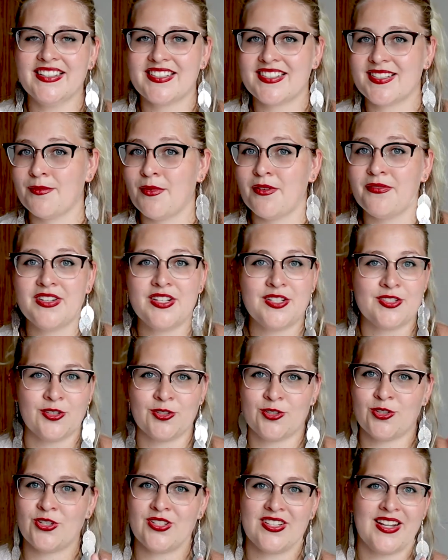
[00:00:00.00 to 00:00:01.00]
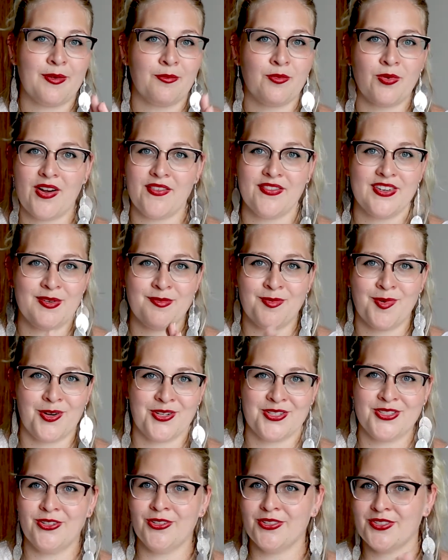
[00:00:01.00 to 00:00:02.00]
some of it is also just like private and
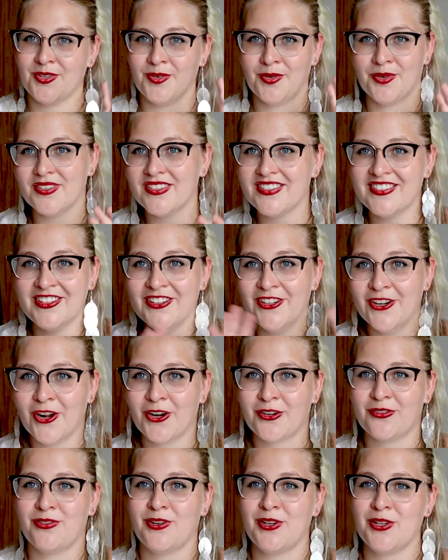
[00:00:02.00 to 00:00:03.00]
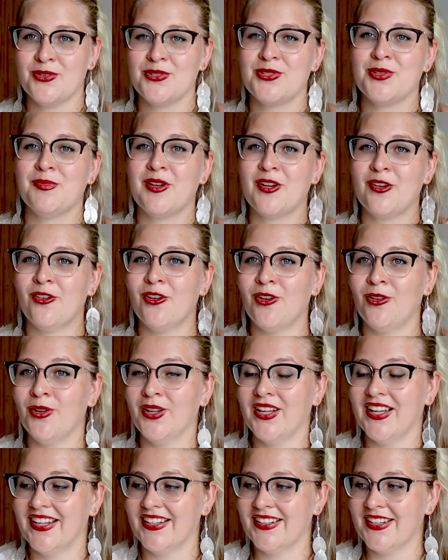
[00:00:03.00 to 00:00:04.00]
personal, so not for YouTube at
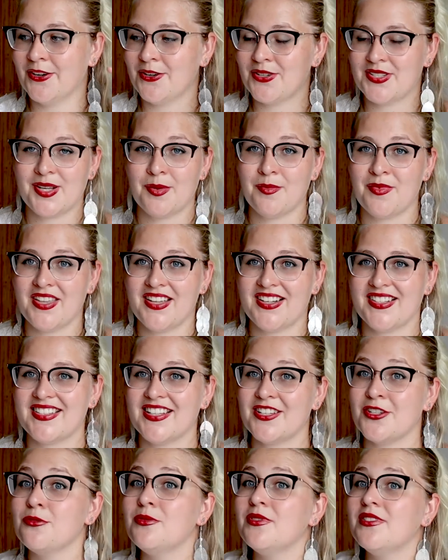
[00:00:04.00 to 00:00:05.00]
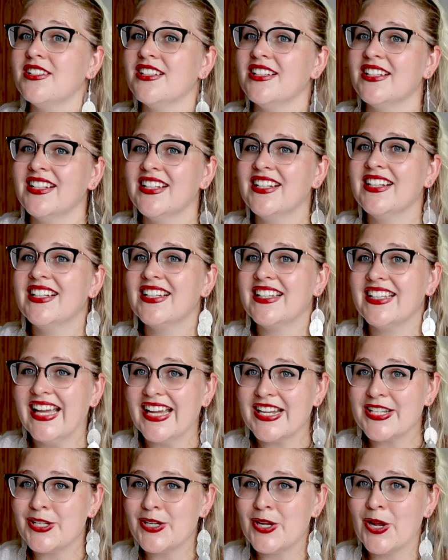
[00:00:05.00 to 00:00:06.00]
all. And there are some things that you will
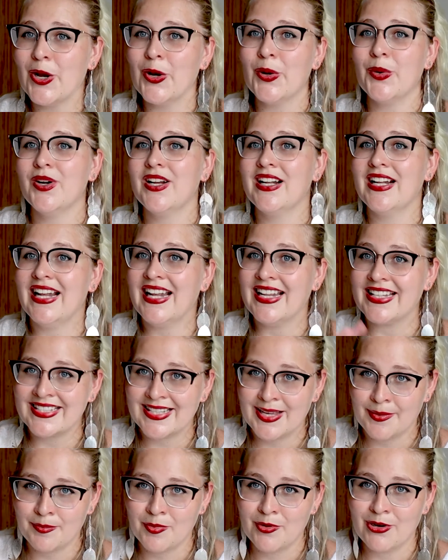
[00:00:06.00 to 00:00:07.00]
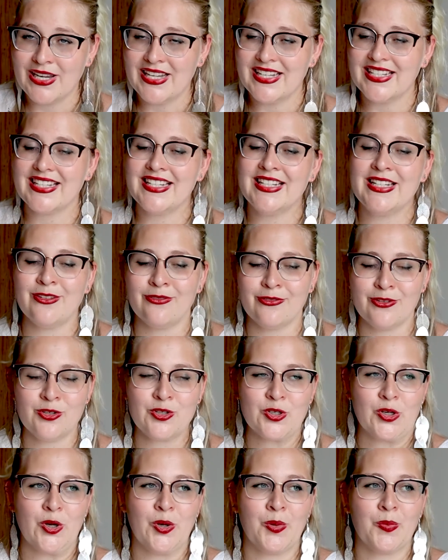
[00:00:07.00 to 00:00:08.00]
get to know at some point in the
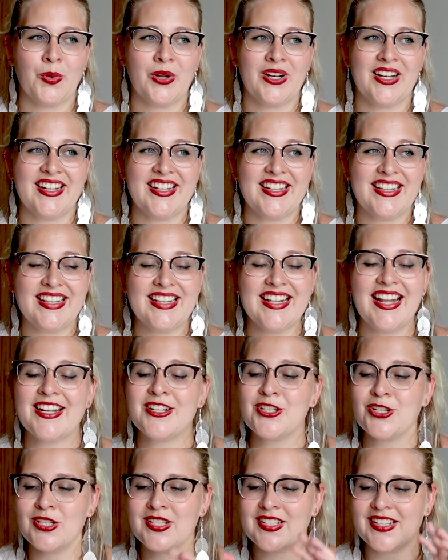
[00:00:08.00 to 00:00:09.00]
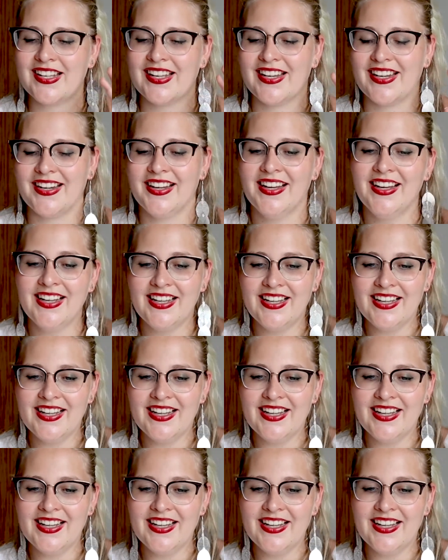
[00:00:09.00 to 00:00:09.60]
future. But let's just say